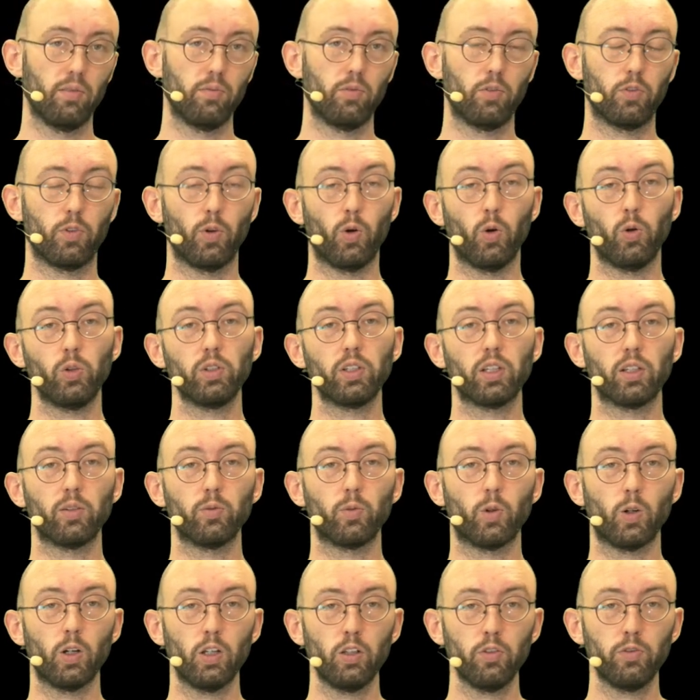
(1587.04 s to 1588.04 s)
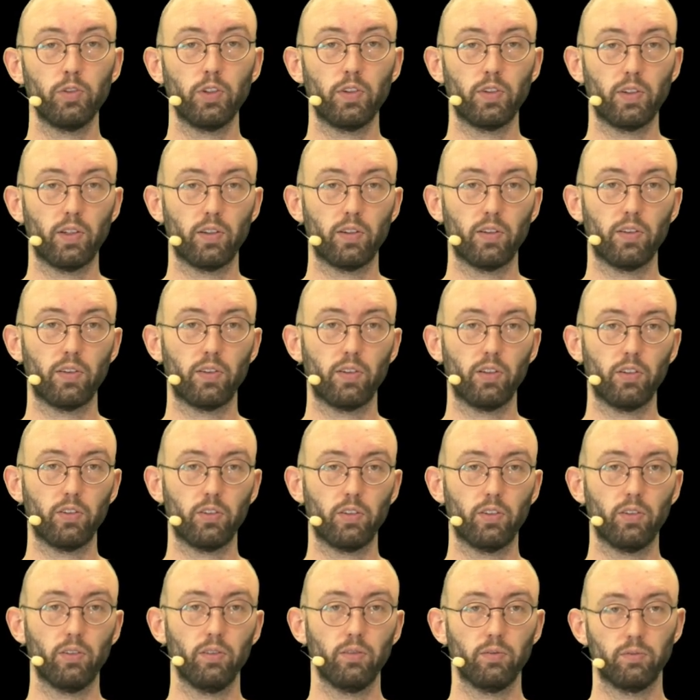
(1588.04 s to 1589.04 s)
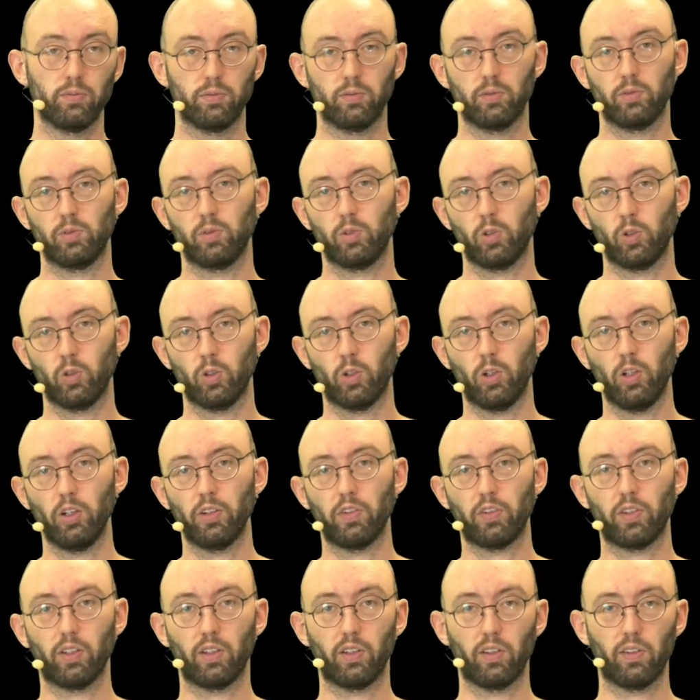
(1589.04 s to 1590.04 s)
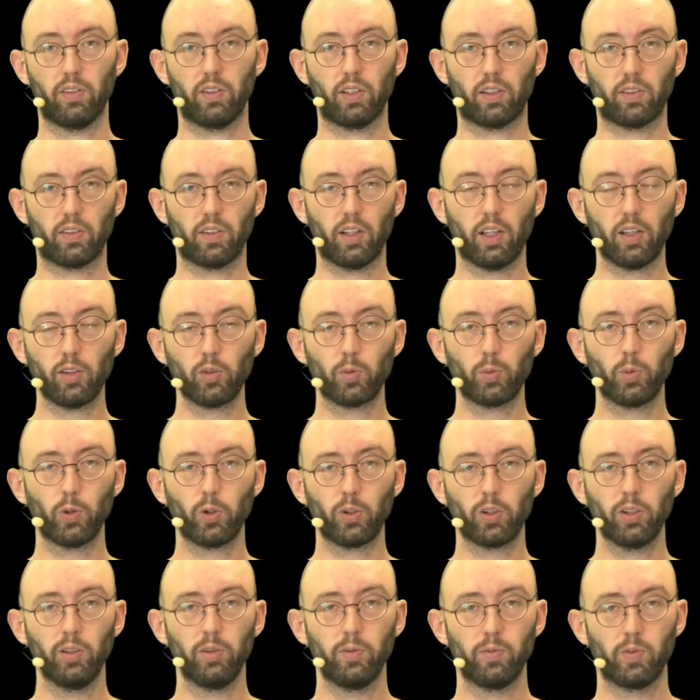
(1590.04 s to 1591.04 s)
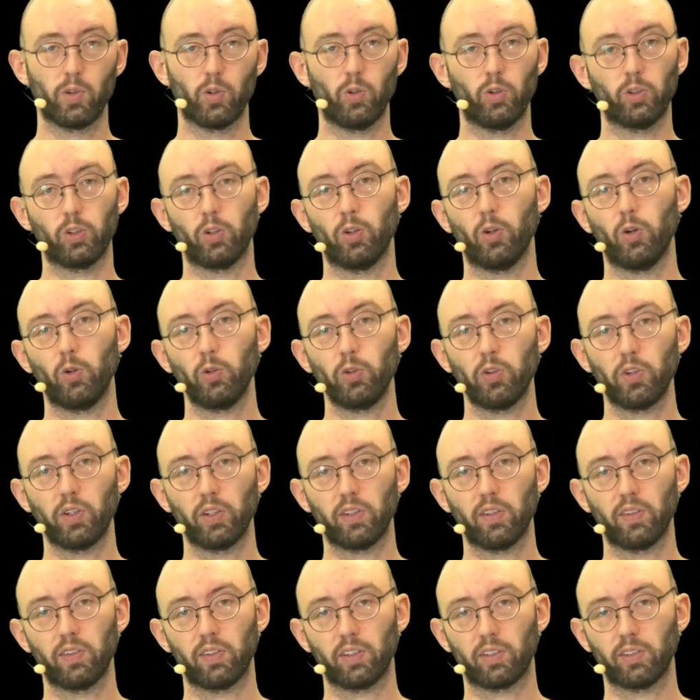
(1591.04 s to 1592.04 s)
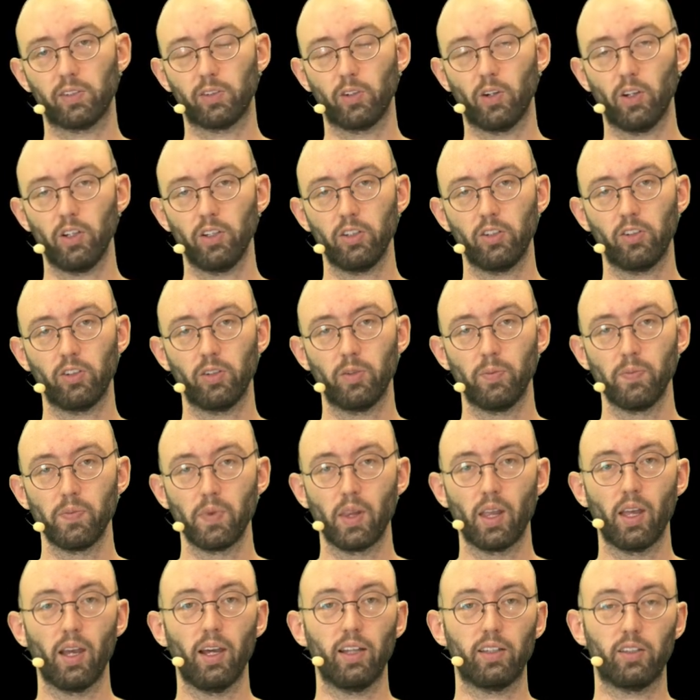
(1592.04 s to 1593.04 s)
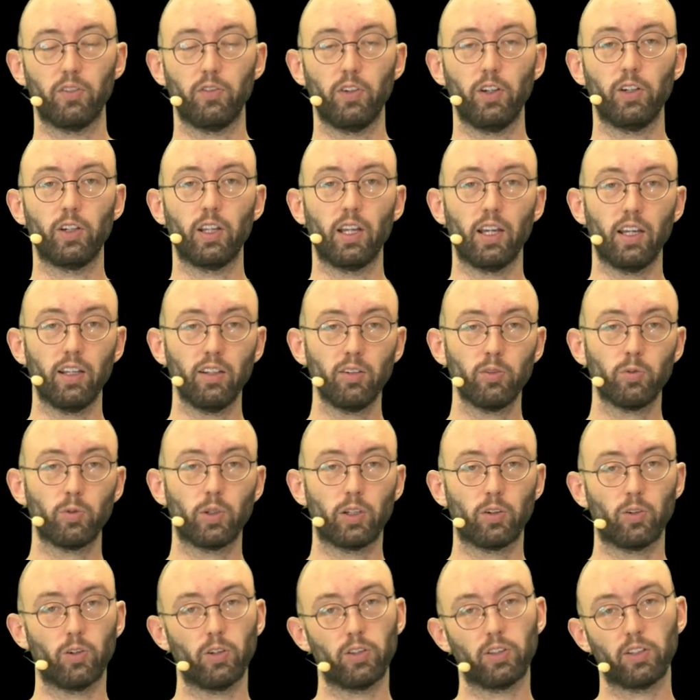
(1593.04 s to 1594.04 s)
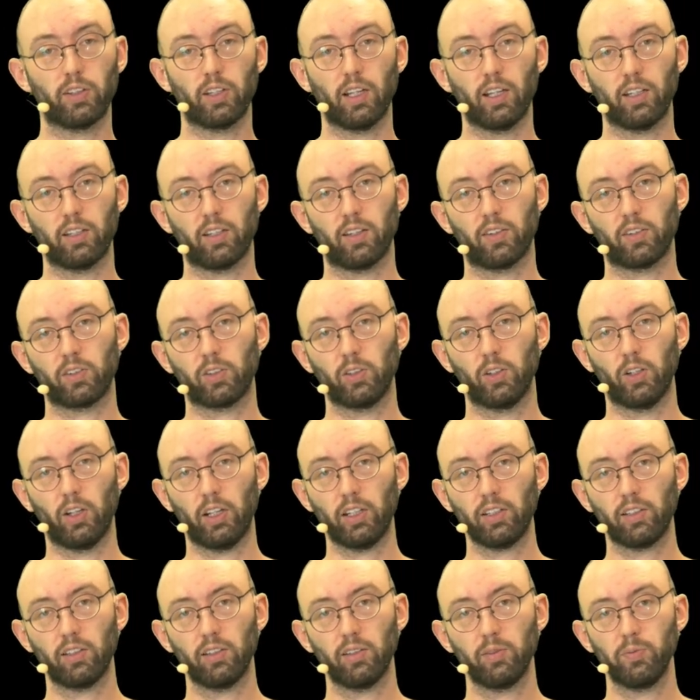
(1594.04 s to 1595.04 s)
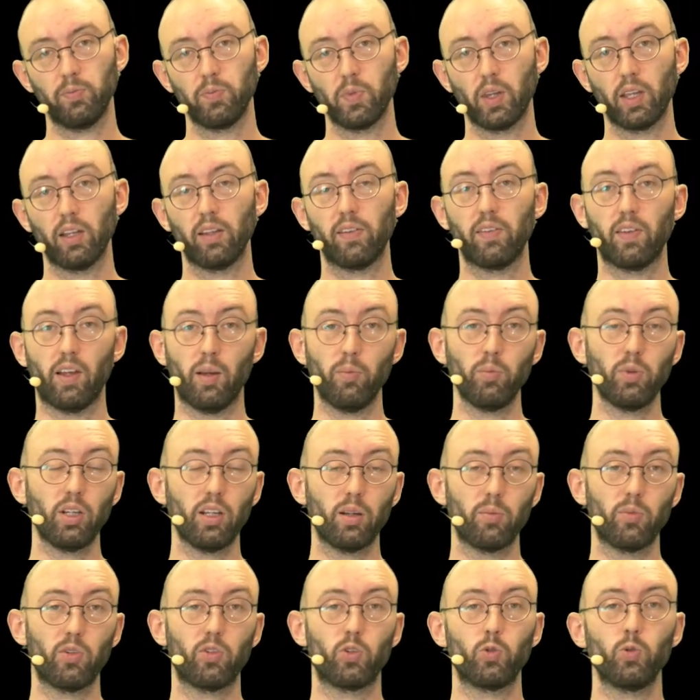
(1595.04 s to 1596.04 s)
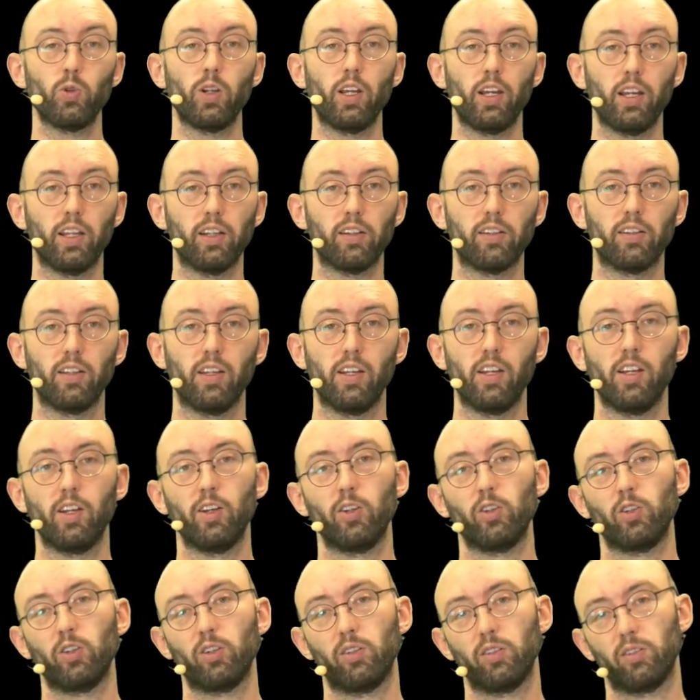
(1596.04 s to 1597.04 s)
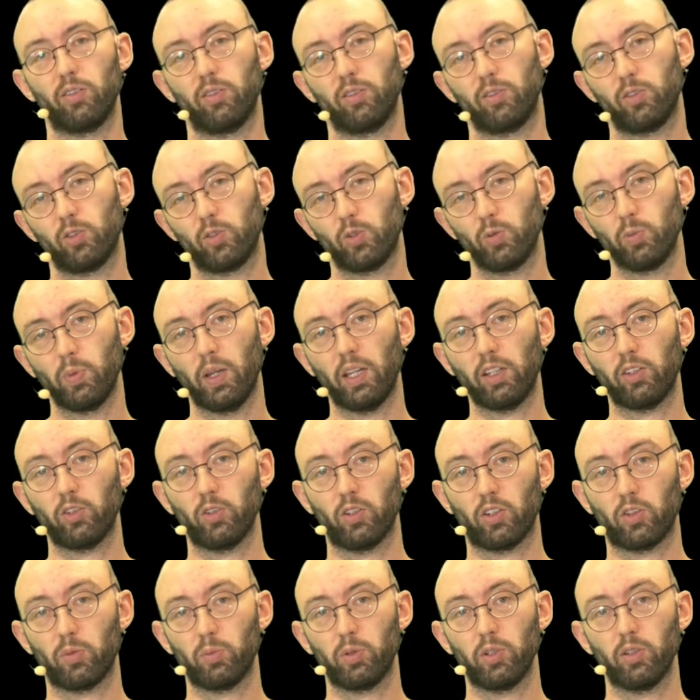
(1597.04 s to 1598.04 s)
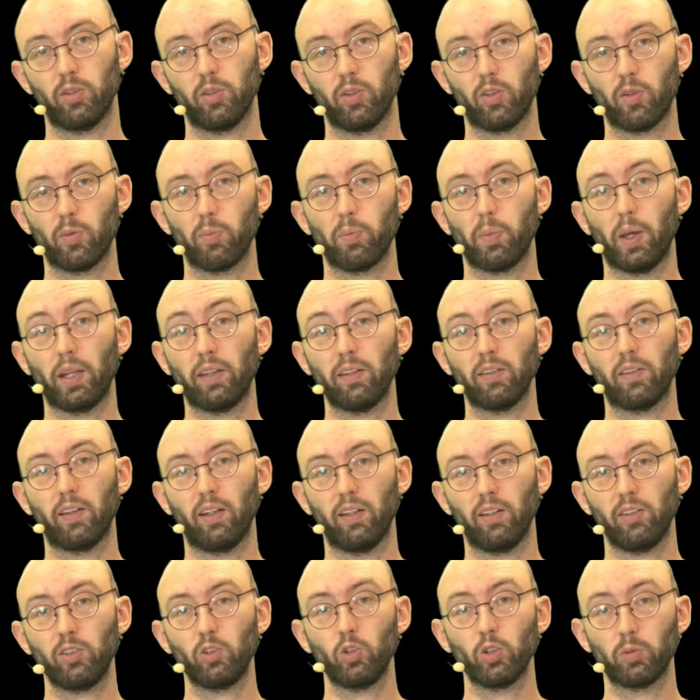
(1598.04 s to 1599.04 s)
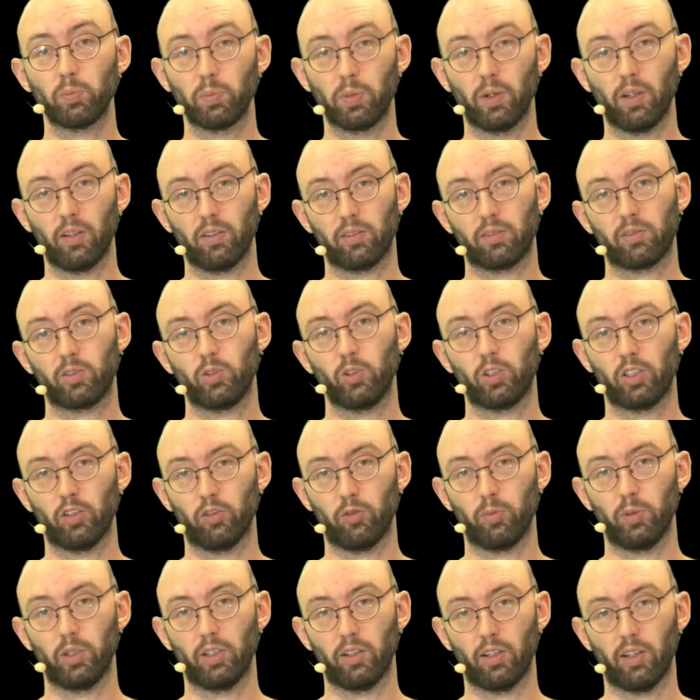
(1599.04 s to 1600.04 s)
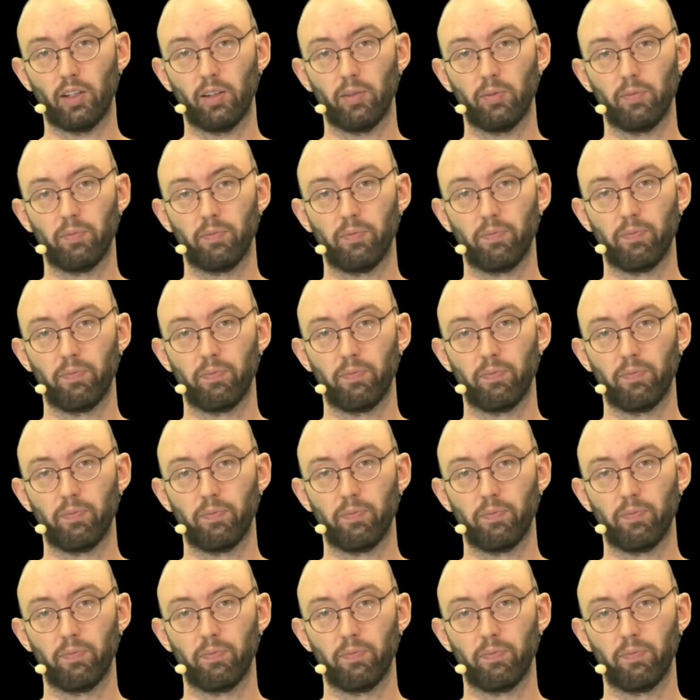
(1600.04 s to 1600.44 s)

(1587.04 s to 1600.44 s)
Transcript: If you only involve a statistician or a statistics textbook or your own statistical knowledge, at the very end when all the data is collected, it's sometimes too late to make your experiment better than it could have been done.